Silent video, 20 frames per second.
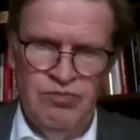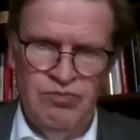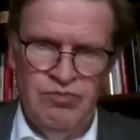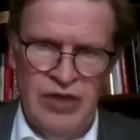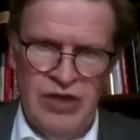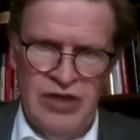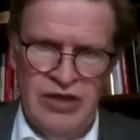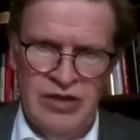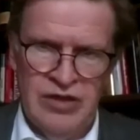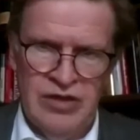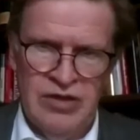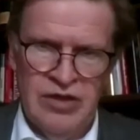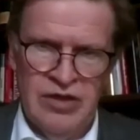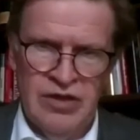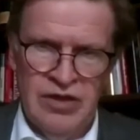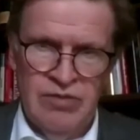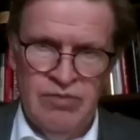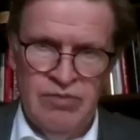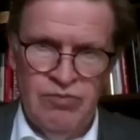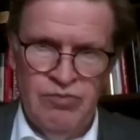making
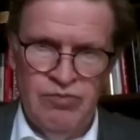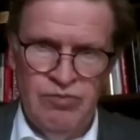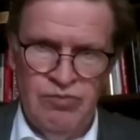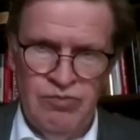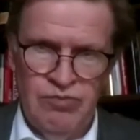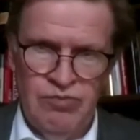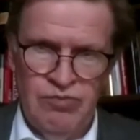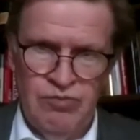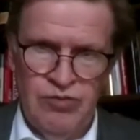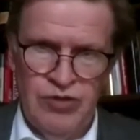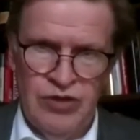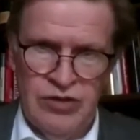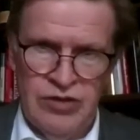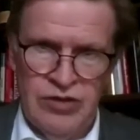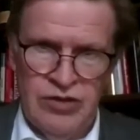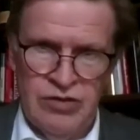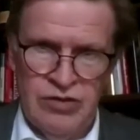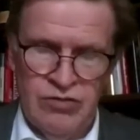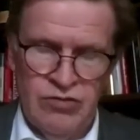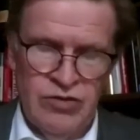
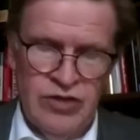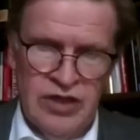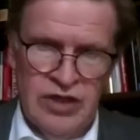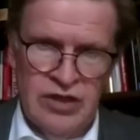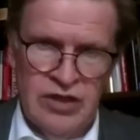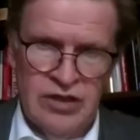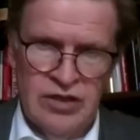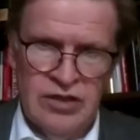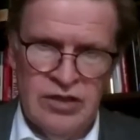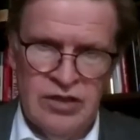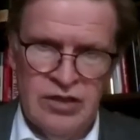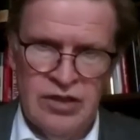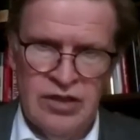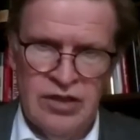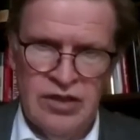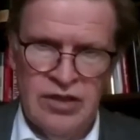Britain or England